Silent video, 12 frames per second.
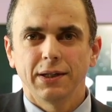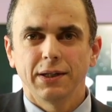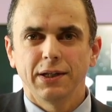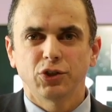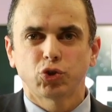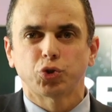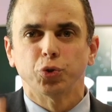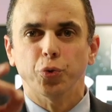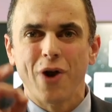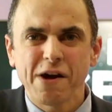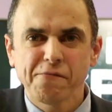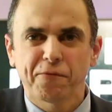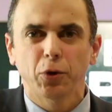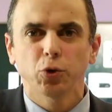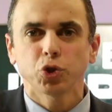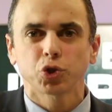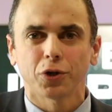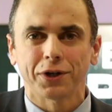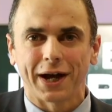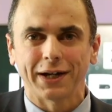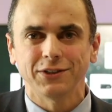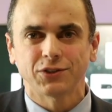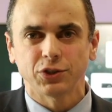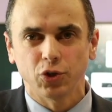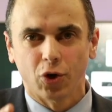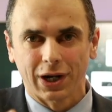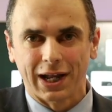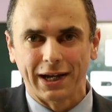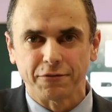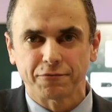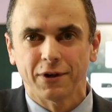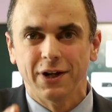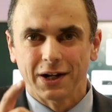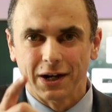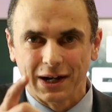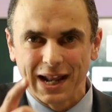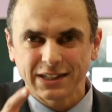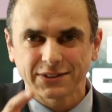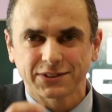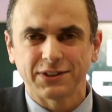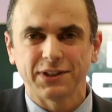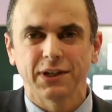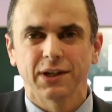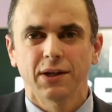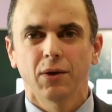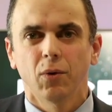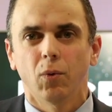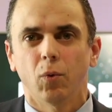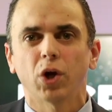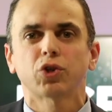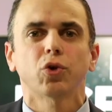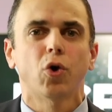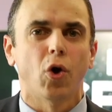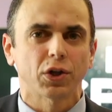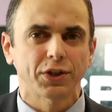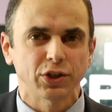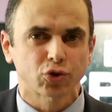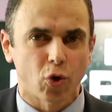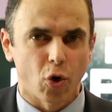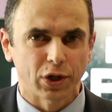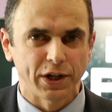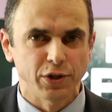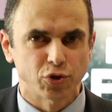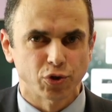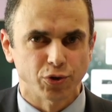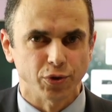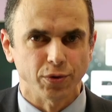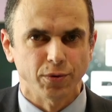is to revolutionize your life. Let's see what God is calling you to do.